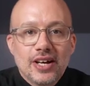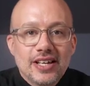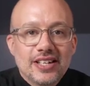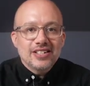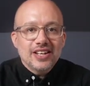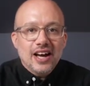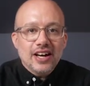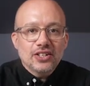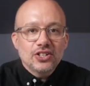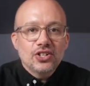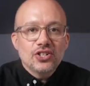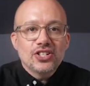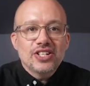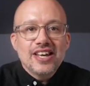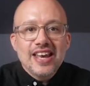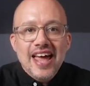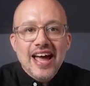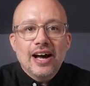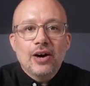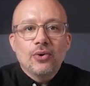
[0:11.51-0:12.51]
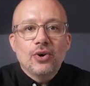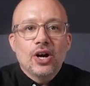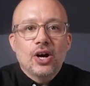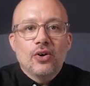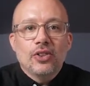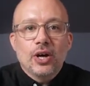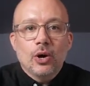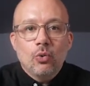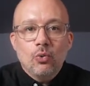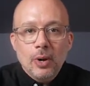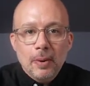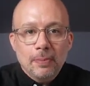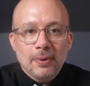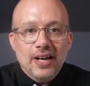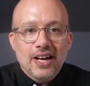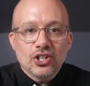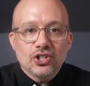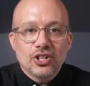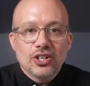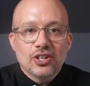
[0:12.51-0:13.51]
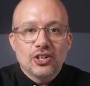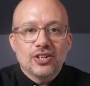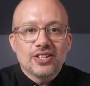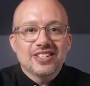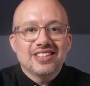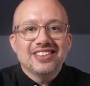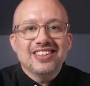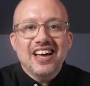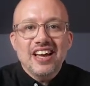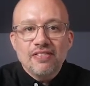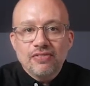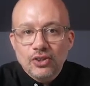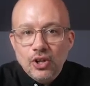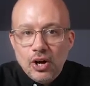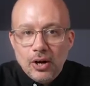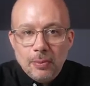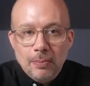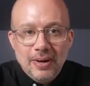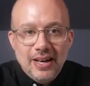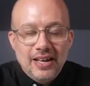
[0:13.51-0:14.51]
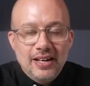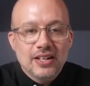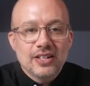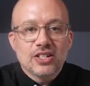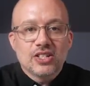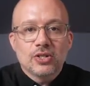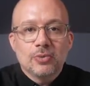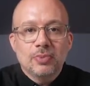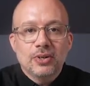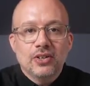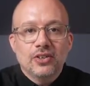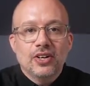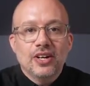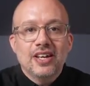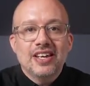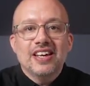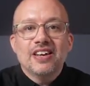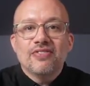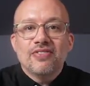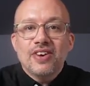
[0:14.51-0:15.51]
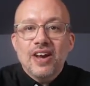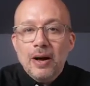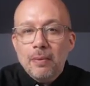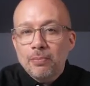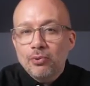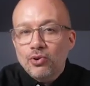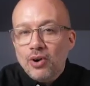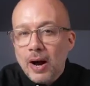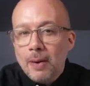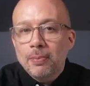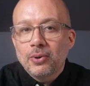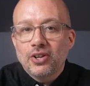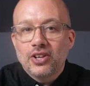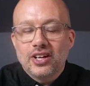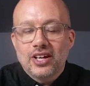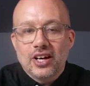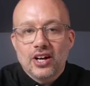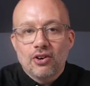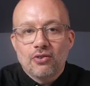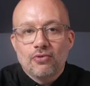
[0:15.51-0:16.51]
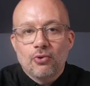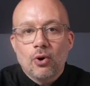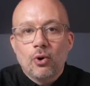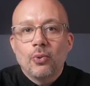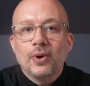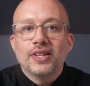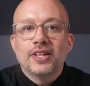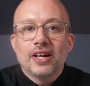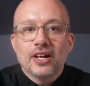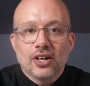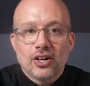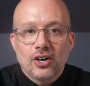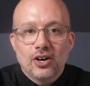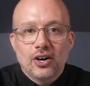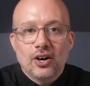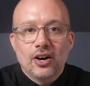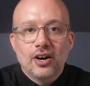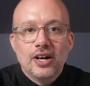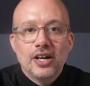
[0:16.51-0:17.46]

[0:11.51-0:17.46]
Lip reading: Doctors now know that whiplash can cause lifelong pain and disability if not properly cared for when they occur.